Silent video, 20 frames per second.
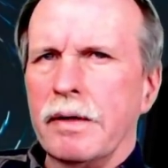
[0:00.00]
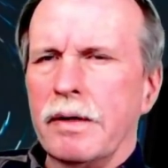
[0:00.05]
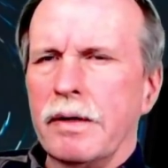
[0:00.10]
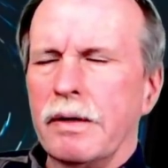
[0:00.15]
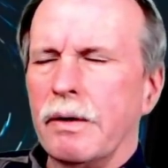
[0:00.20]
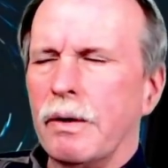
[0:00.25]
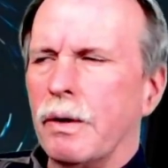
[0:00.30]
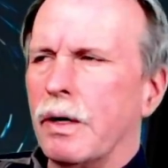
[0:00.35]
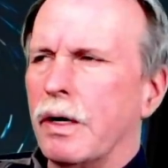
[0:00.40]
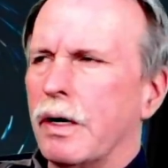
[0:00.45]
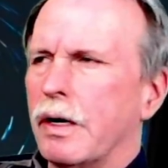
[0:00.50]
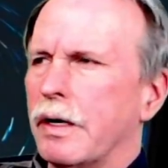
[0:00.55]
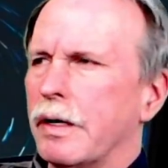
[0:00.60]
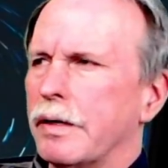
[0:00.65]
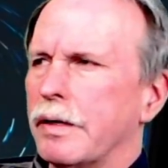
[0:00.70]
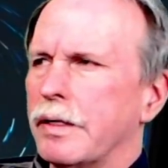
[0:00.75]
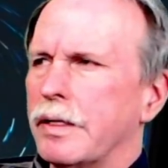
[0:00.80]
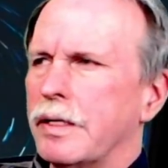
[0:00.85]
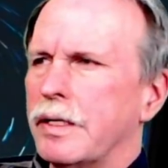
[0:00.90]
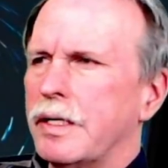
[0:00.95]
or
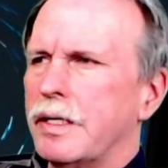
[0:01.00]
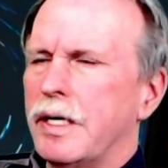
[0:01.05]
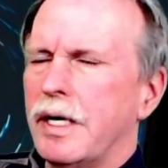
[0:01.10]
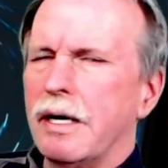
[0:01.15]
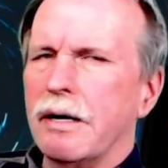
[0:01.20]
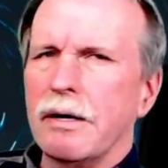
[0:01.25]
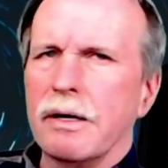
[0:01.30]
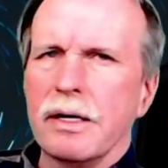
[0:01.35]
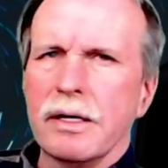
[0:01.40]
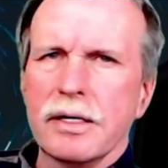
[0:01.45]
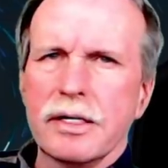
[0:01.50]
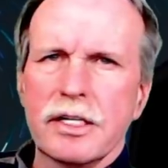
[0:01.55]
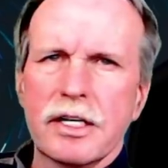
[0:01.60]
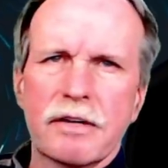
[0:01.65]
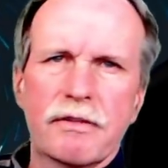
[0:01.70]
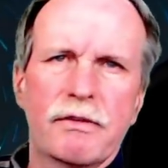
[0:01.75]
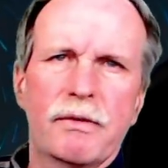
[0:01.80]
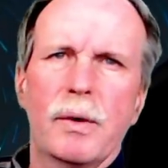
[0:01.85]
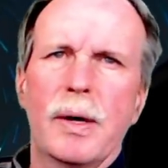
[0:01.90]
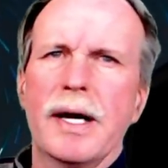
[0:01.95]
Tierra del
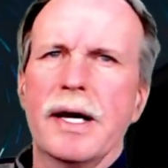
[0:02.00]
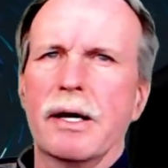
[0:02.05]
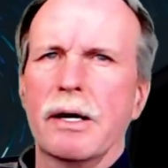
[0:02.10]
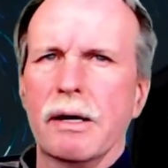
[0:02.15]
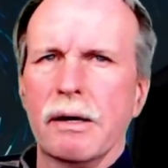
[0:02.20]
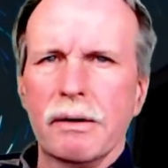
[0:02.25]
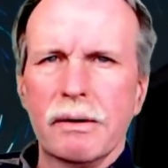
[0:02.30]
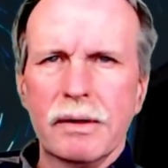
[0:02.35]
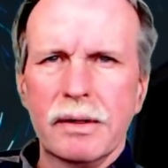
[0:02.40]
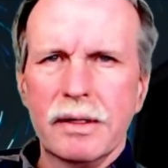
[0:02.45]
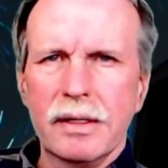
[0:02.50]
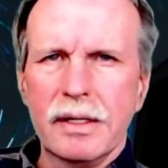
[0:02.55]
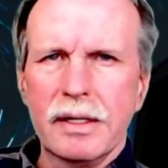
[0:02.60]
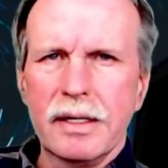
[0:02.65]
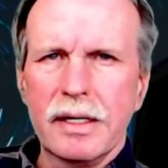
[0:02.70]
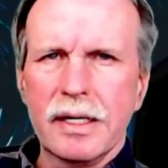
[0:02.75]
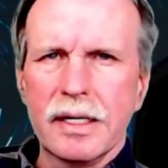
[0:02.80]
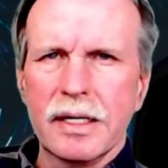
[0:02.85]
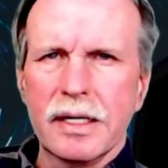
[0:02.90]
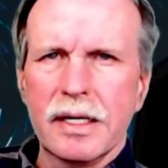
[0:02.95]
Fuego
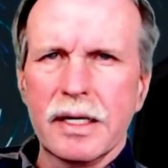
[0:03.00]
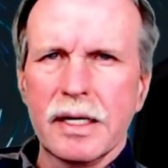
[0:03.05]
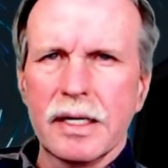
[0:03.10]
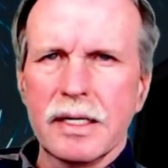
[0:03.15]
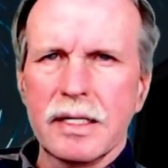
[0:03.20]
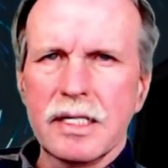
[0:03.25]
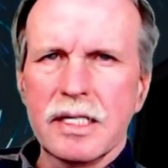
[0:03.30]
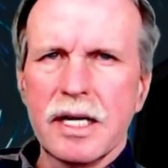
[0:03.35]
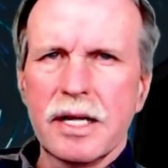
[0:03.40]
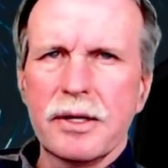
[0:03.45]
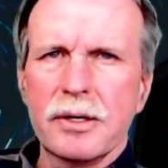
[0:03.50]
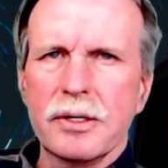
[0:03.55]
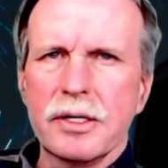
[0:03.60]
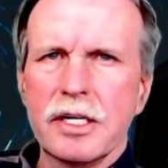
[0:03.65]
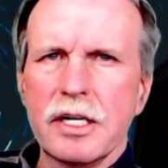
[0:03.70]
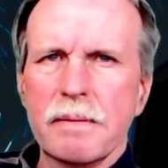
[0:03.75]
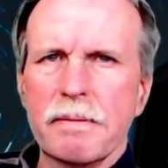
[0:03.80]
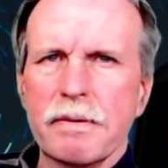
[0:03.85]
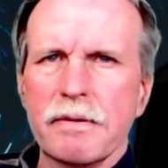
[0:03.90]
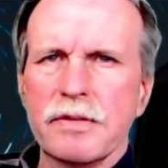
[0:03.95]
in the southern
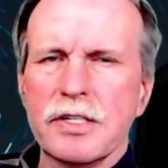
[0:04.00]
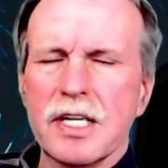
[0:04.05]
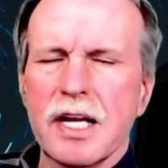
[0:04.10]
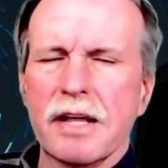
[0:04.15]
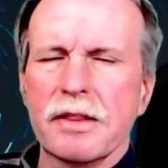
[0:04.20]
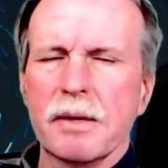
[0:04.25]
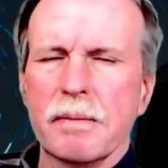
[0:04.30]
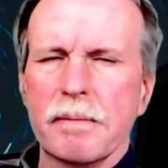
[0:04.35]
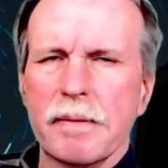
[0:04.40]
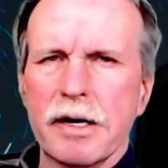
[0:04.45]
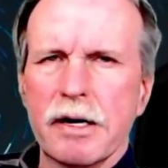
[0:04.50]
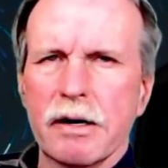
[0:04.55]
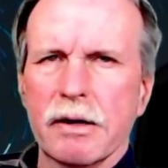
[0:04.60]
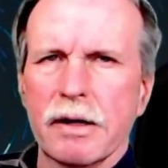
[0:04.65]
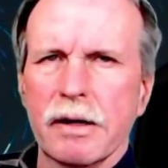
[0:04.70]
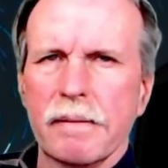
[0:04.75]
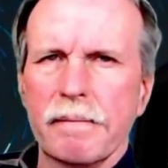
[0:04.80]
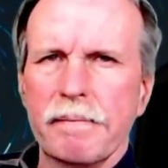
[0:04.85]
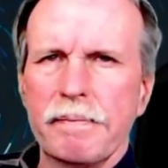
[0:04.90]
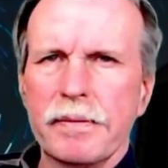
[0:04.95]
tip of South America?